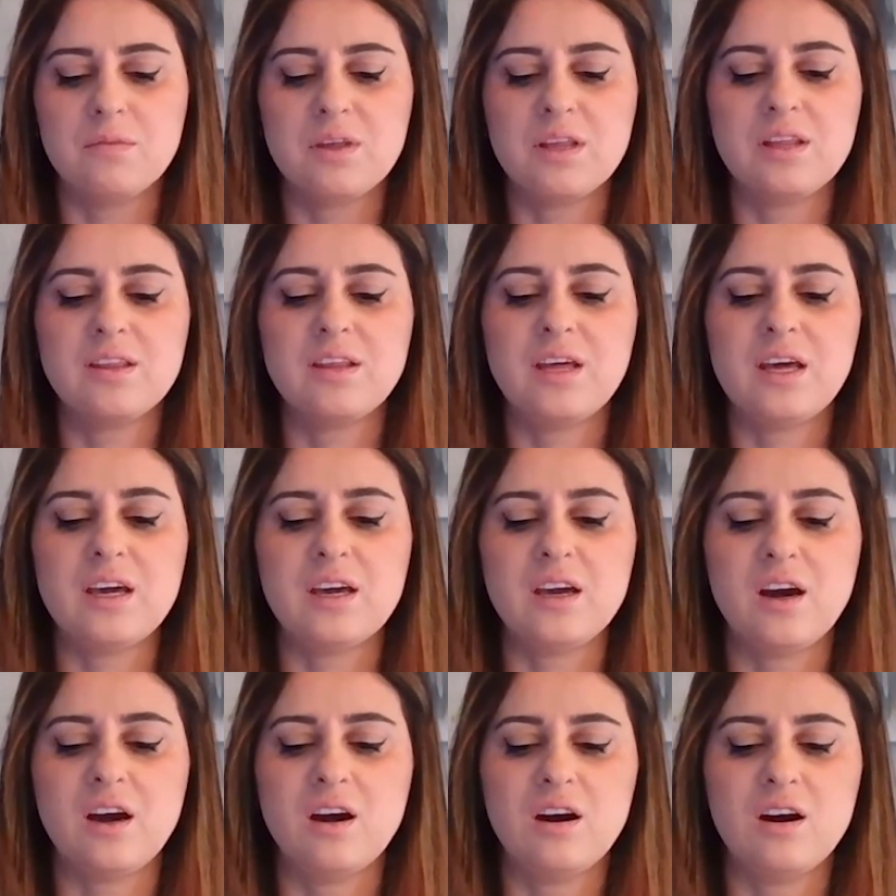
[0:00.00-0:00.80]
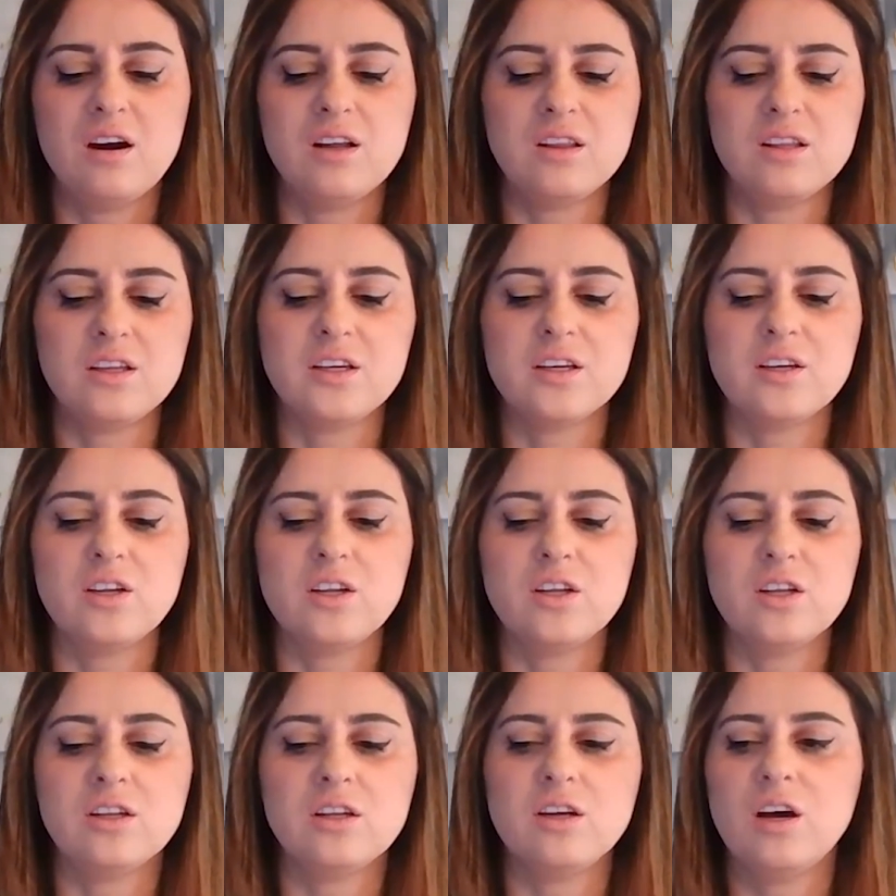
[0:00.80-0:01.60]
They are little
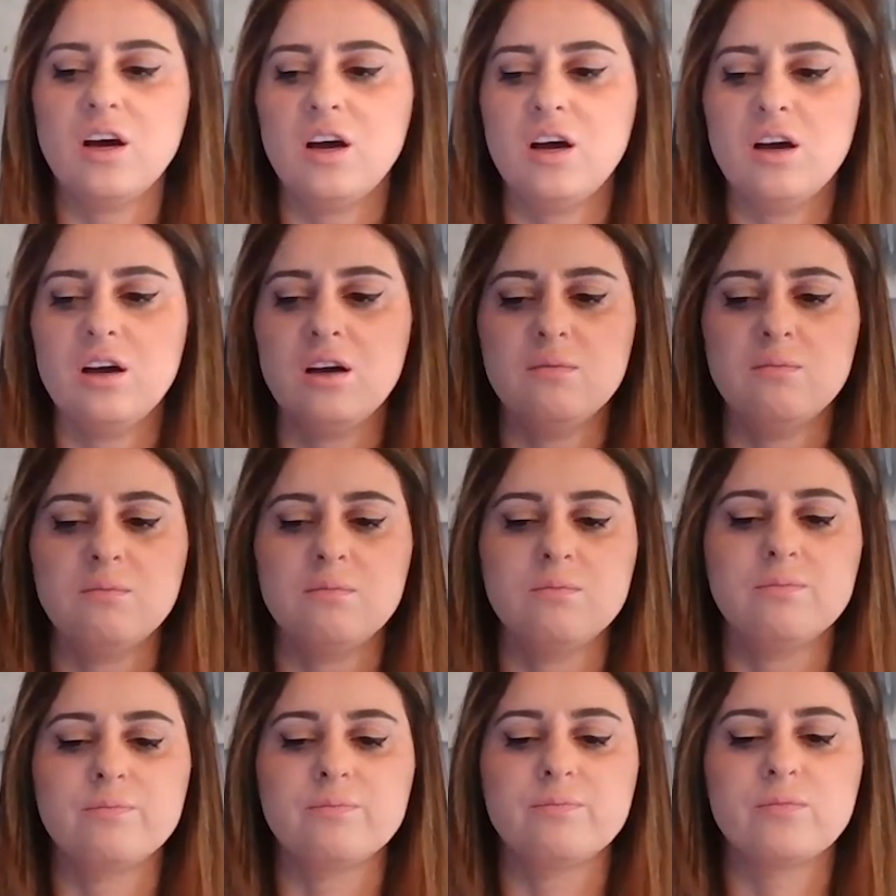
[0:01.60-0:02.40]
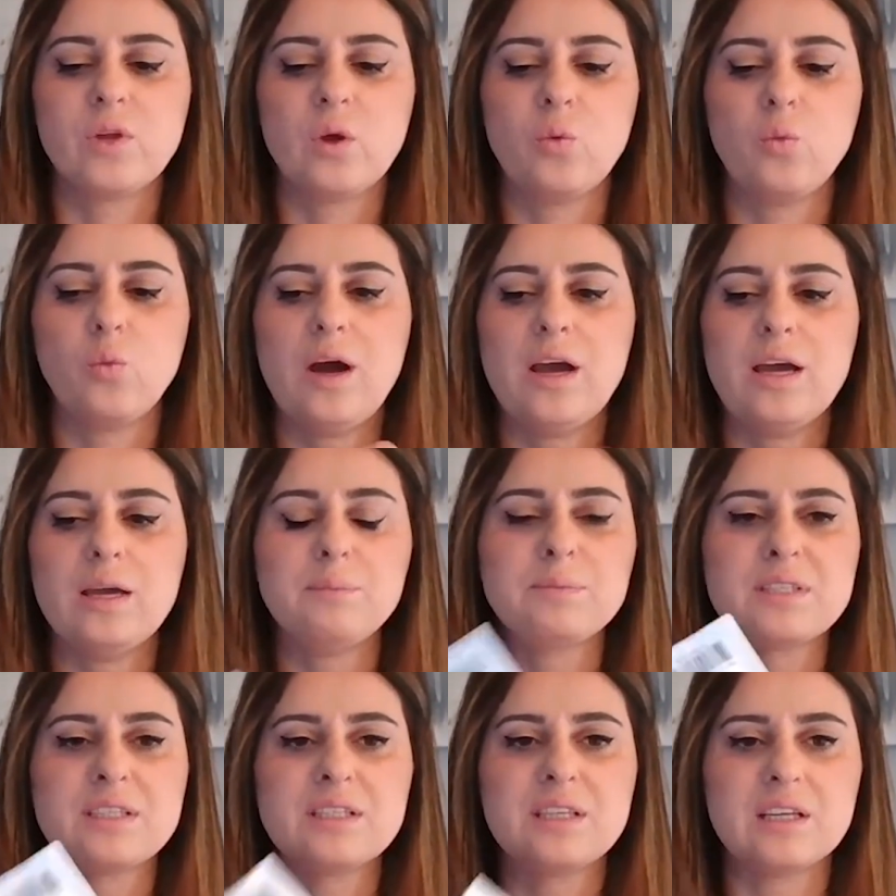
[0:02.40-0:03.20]

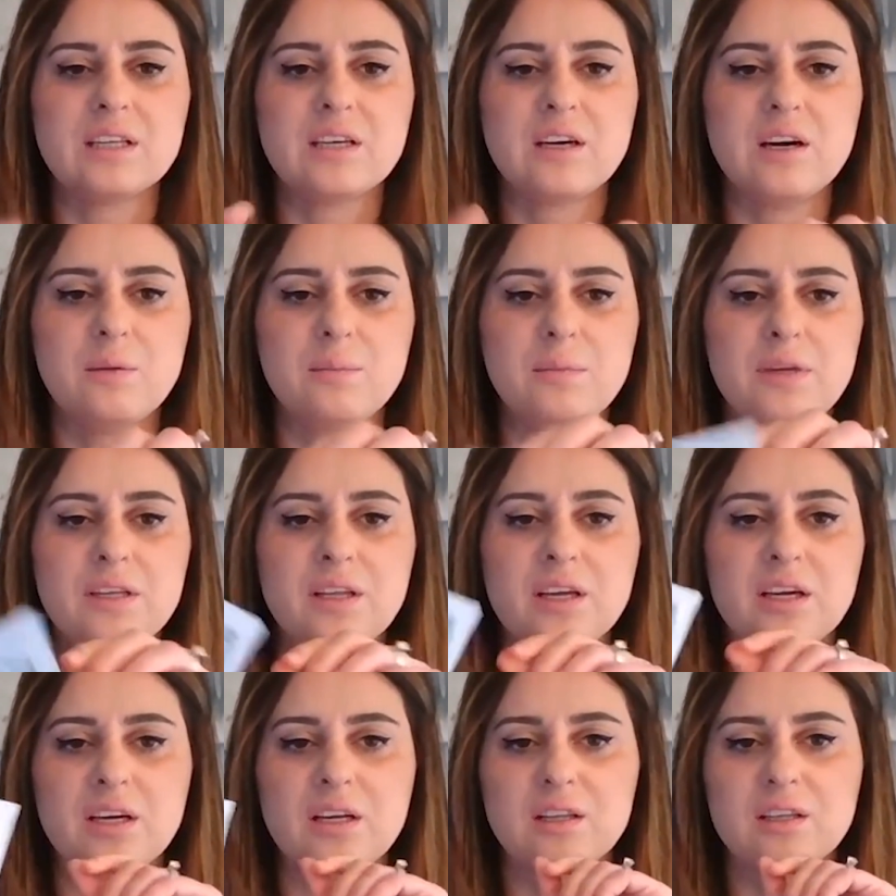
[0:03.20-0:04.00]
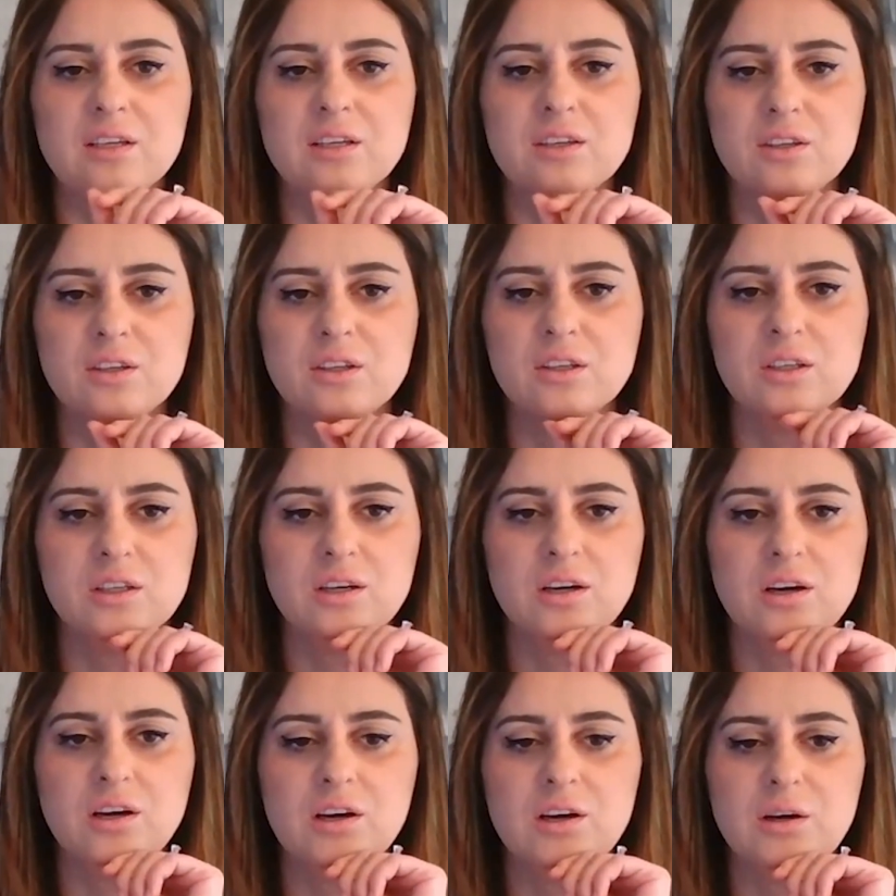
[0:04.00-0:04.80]
wipes that come in like a little
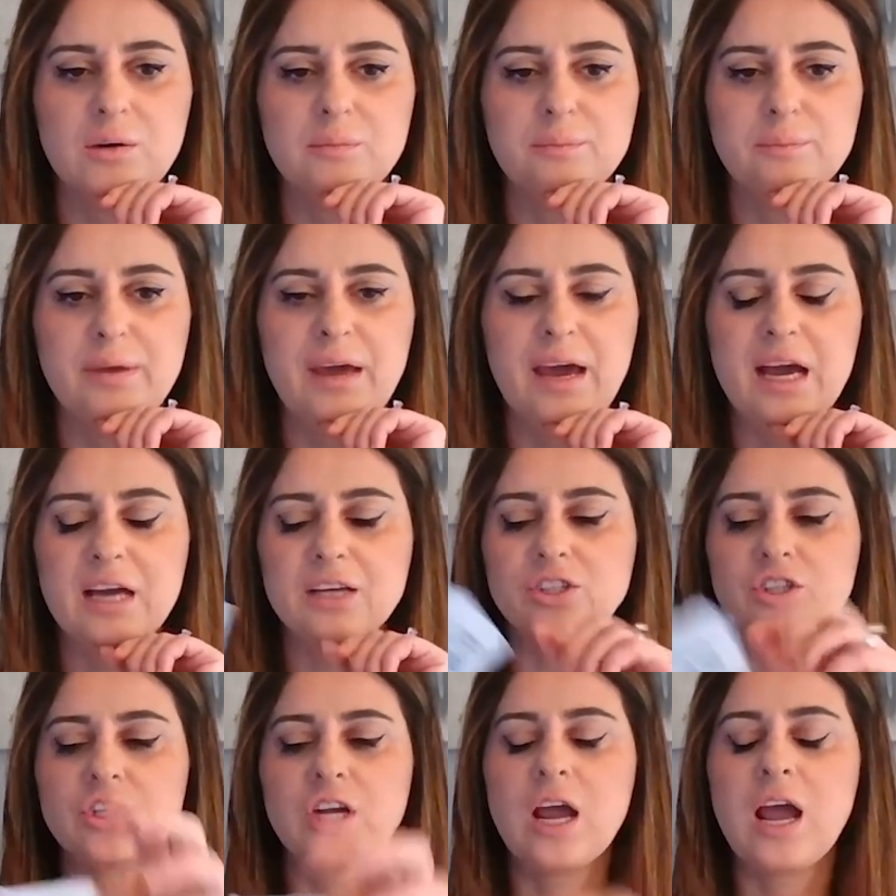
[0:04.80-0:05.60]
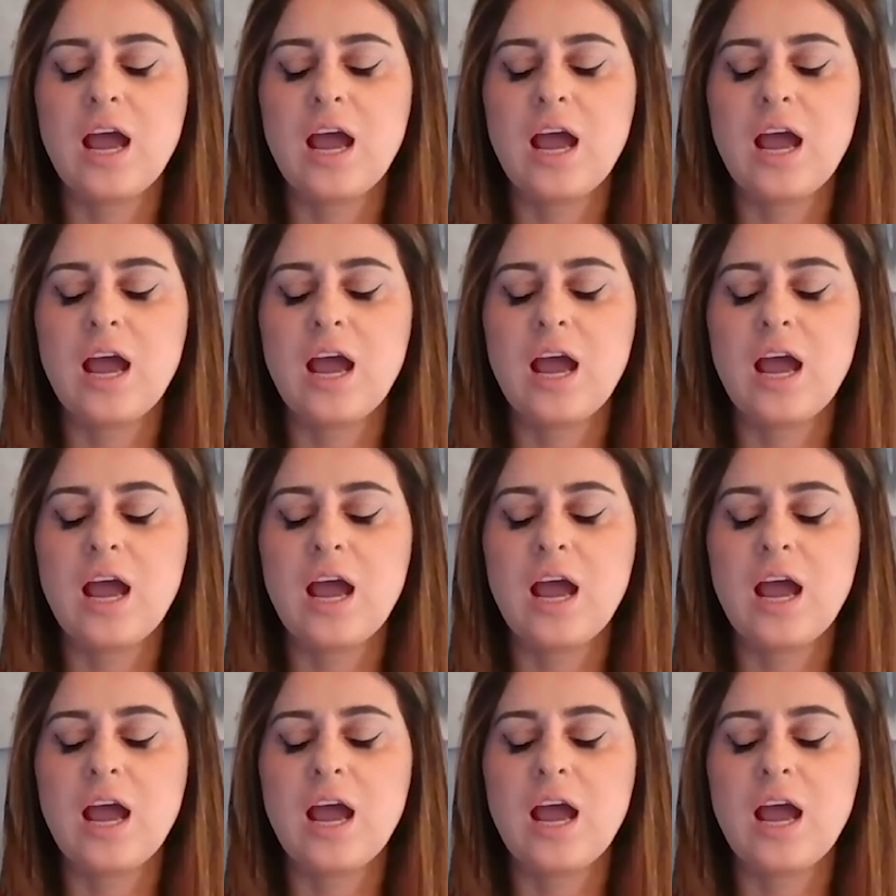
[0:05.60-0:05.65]
patch,